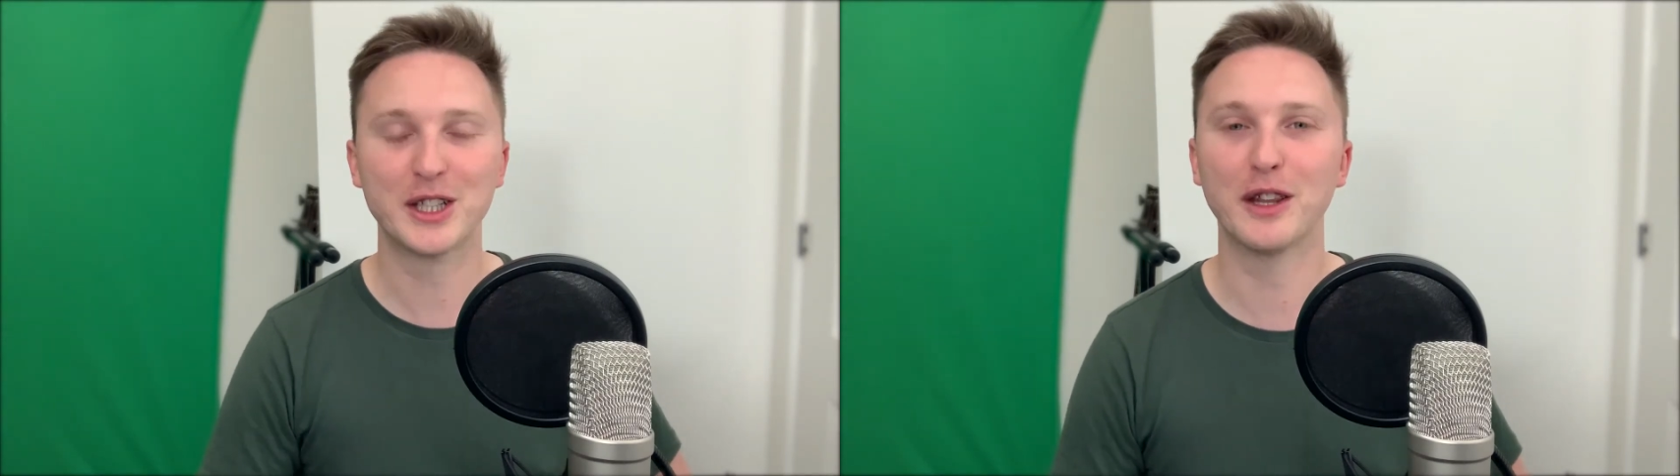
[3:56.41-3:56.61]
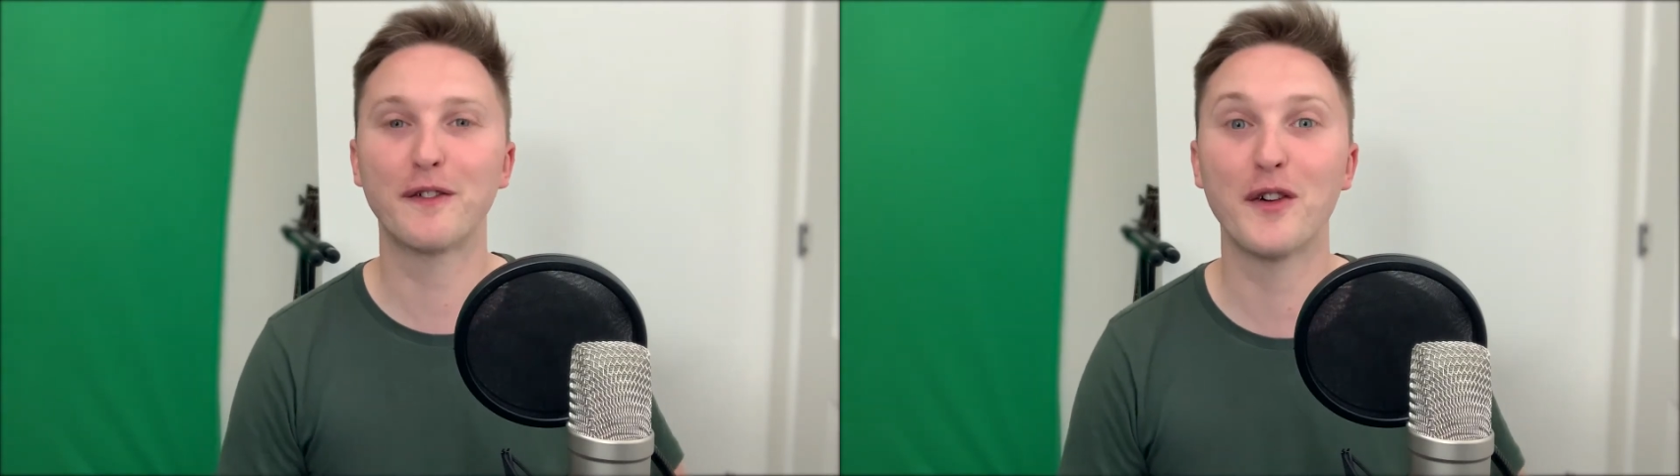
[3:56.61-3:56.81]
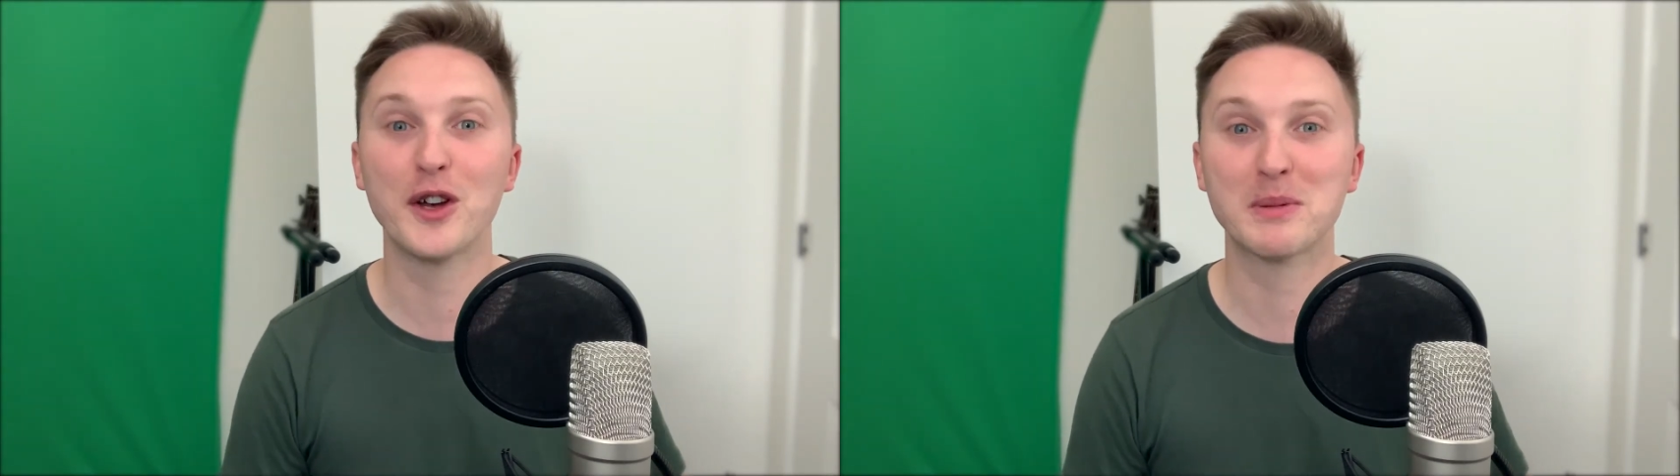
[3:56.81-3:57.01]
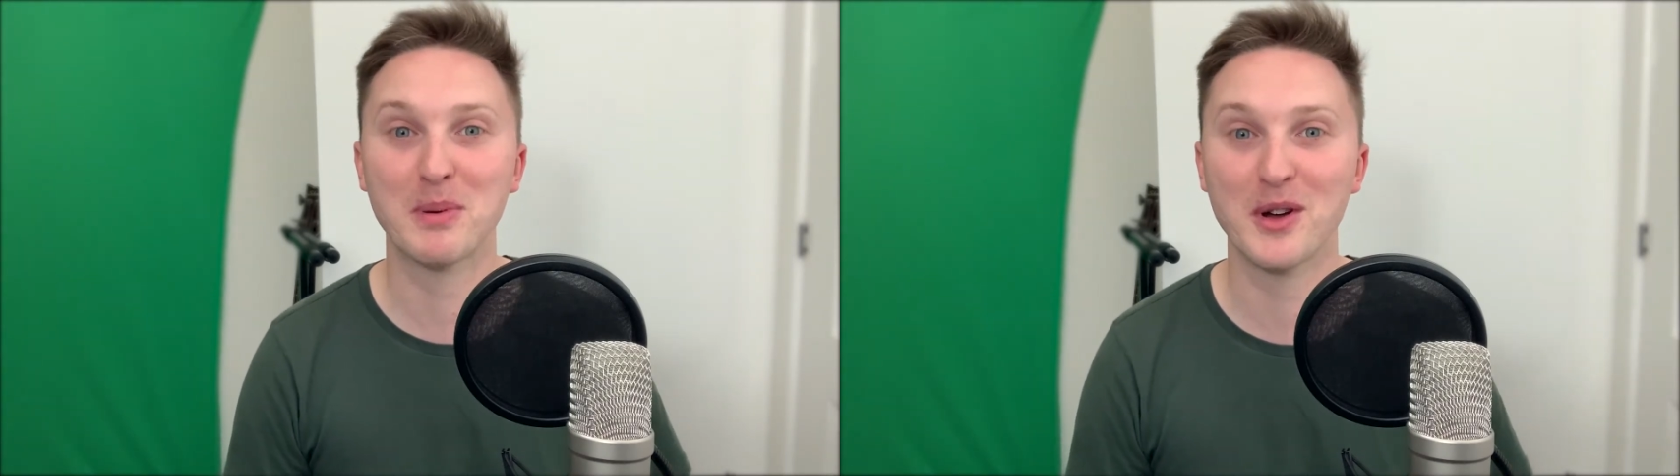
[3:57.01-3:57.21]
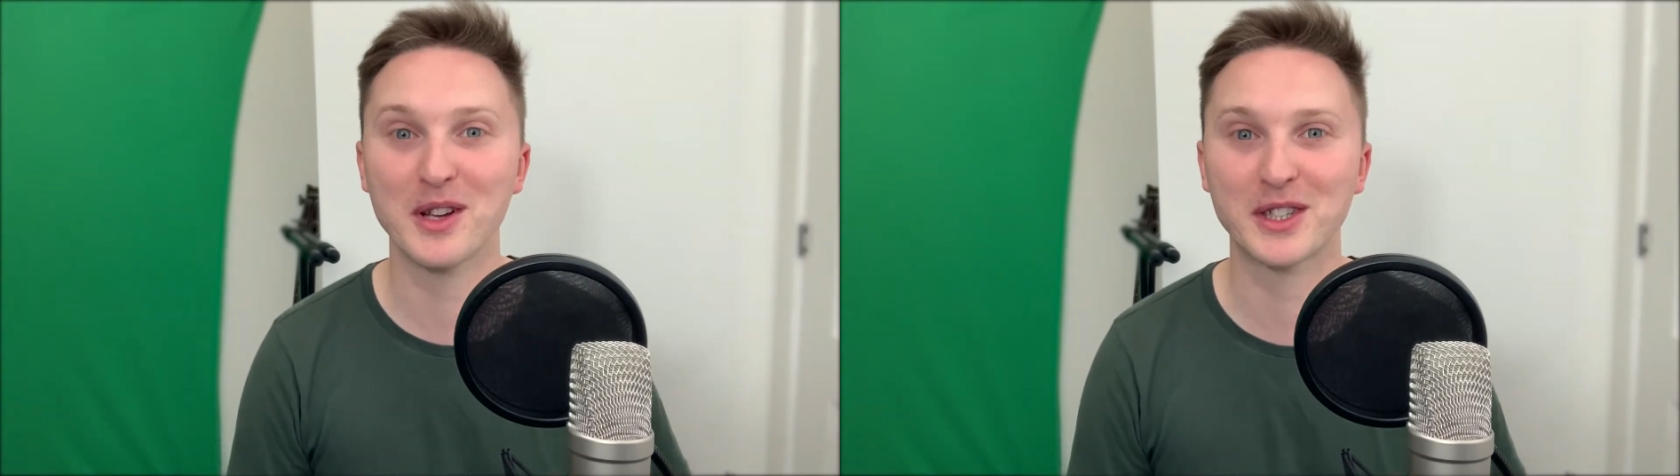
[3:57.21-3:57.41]
to the
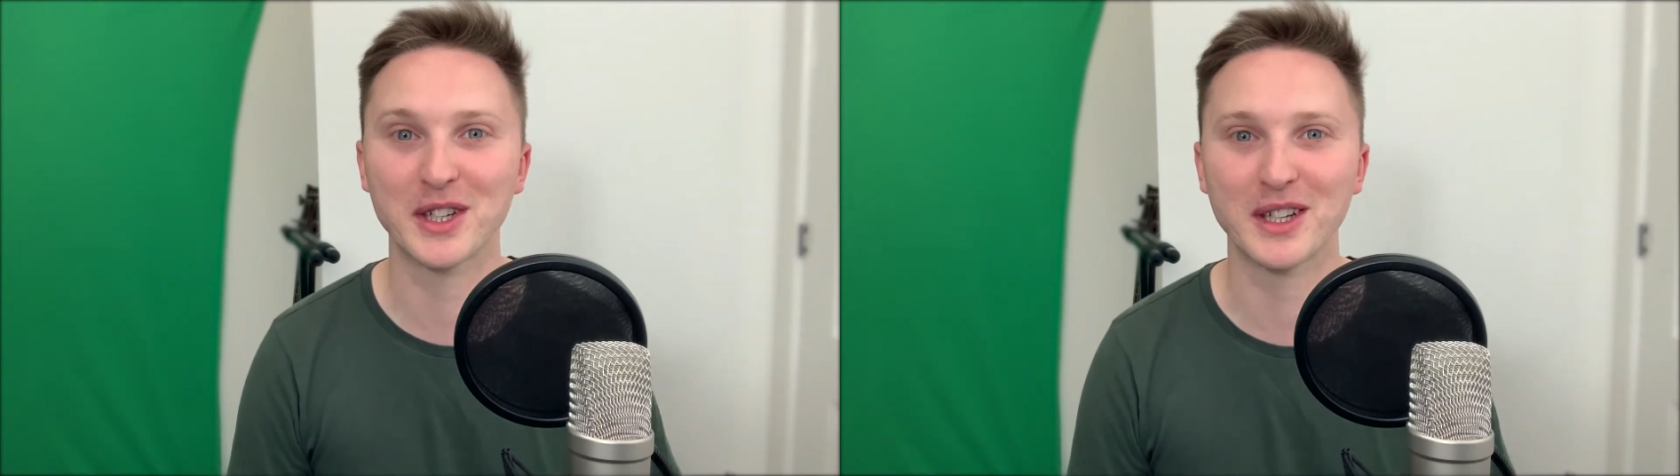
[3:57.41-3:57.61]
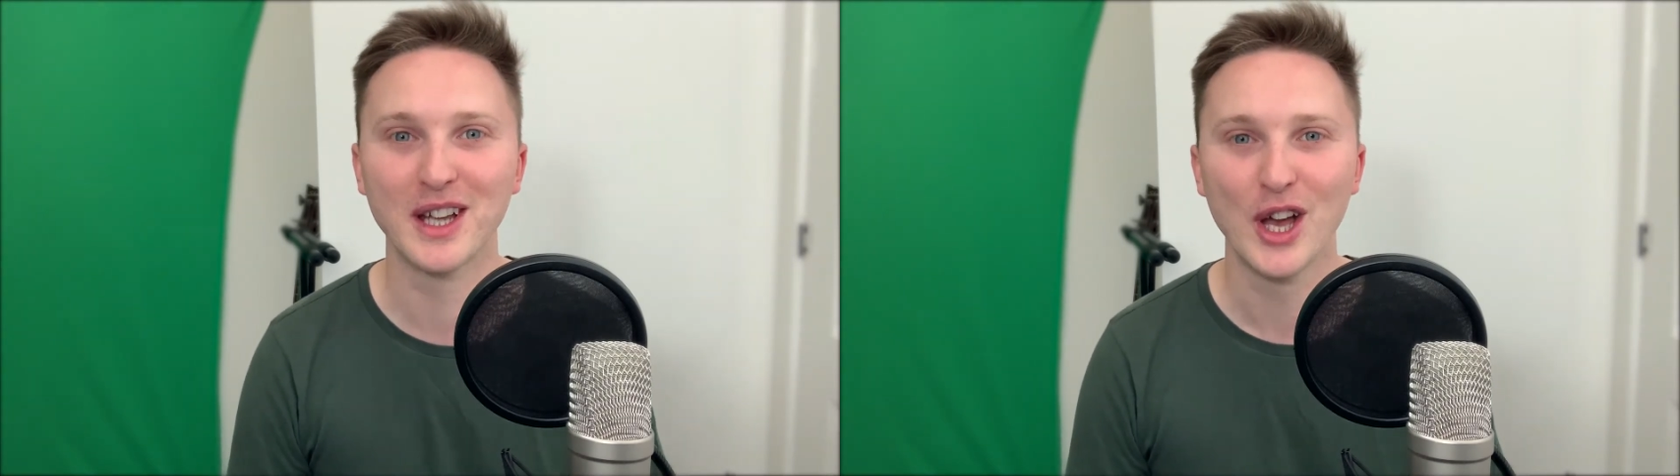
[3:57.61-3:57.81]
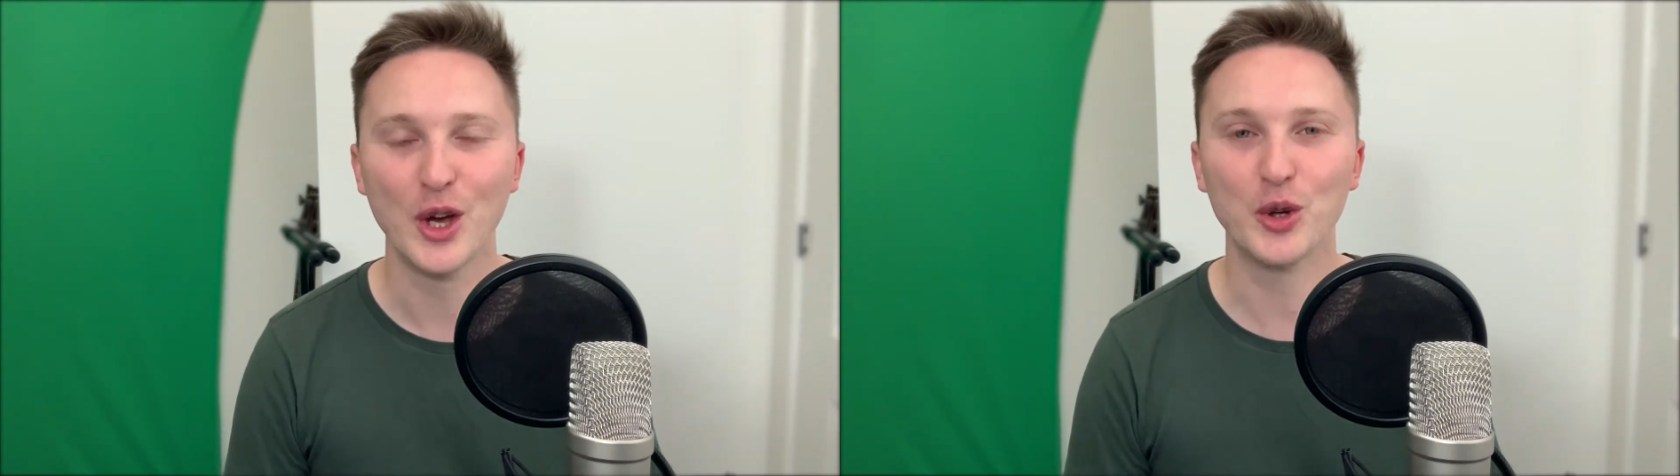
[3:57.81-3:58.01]
first person